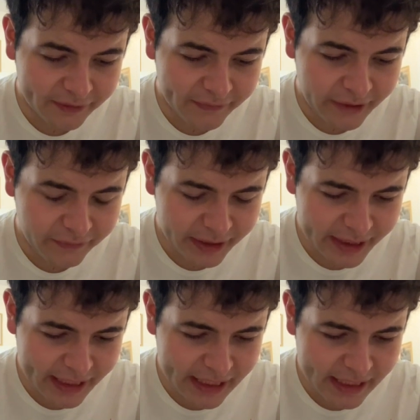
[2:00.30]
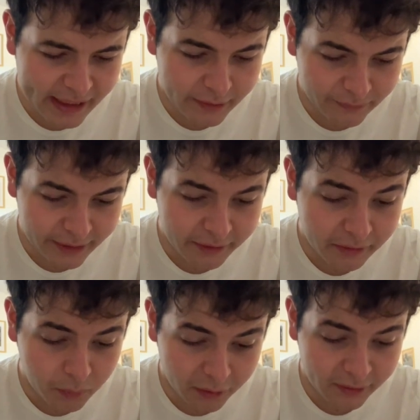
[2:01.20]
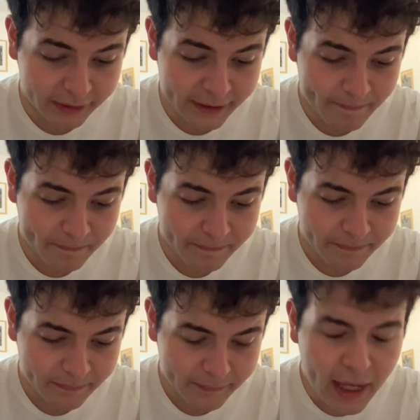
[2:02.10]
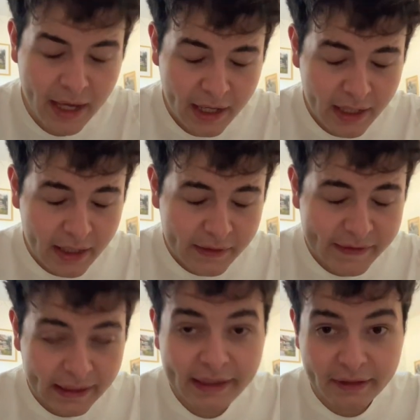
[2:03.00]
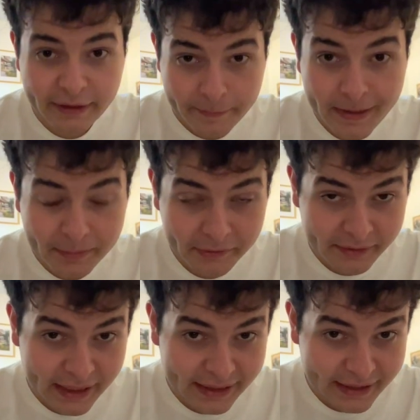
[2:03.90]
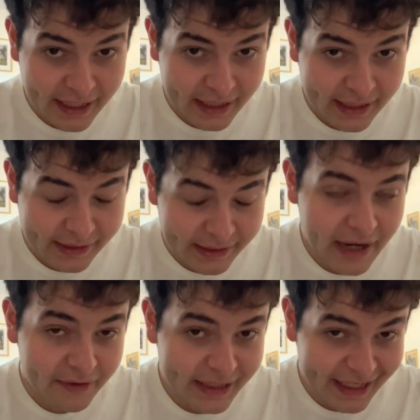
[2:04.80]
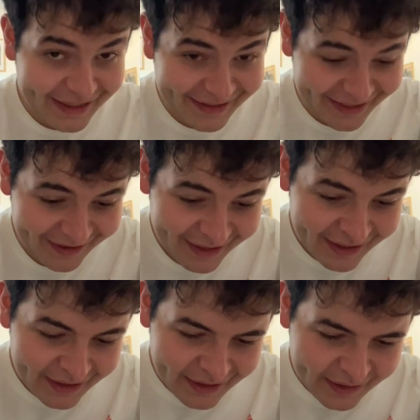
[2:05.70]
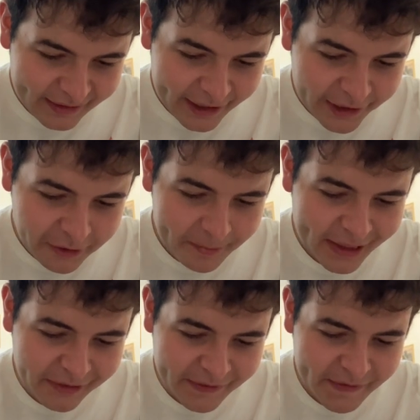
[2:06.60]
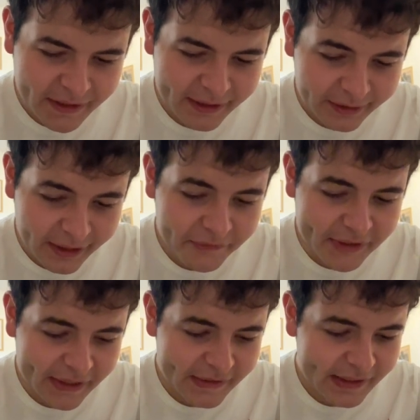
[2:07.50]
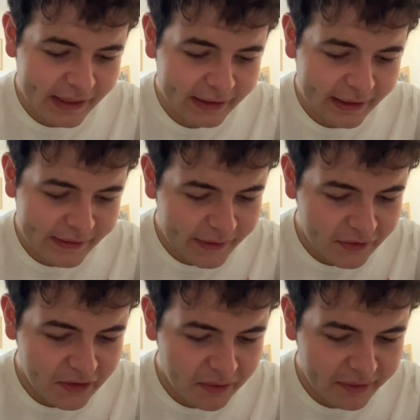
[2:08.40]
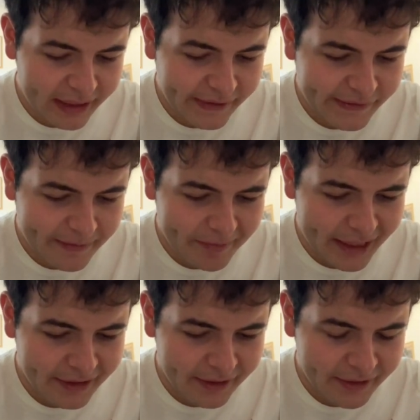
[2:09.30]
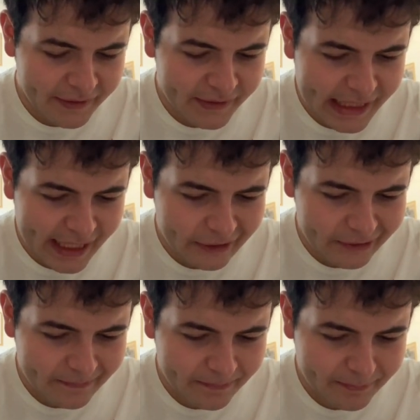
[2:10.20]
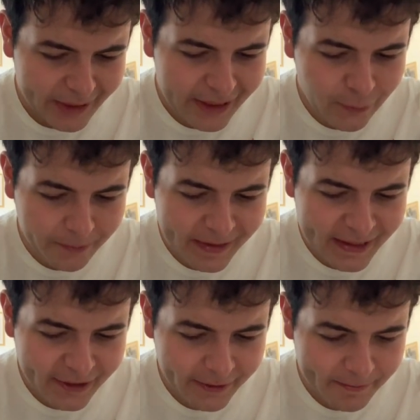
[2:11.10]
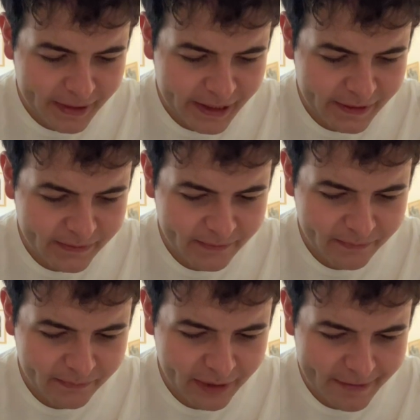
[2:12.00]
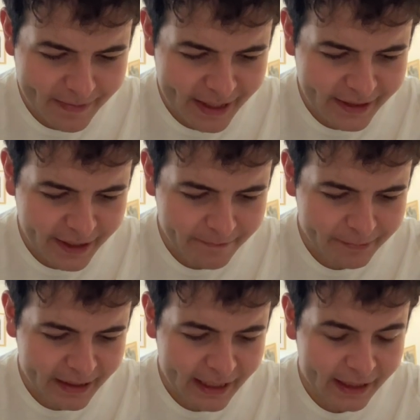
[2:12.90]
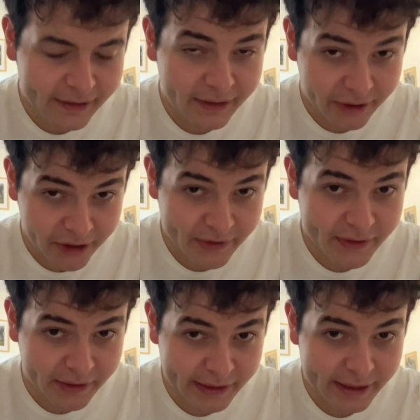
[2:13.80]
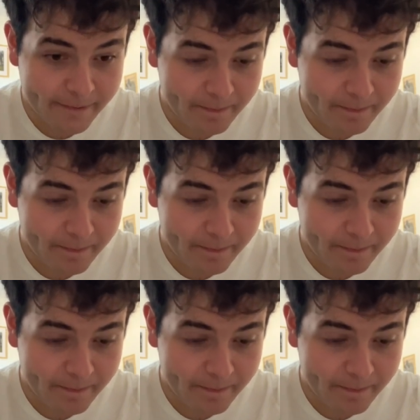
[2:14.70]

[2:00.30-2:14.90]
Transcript: of everything in the real world. Sadly, a lot of people are like that nowadays. Like your parents, God loves us and lets us do things that might knock us down, but he will be there to pick us right back up and nudge us on.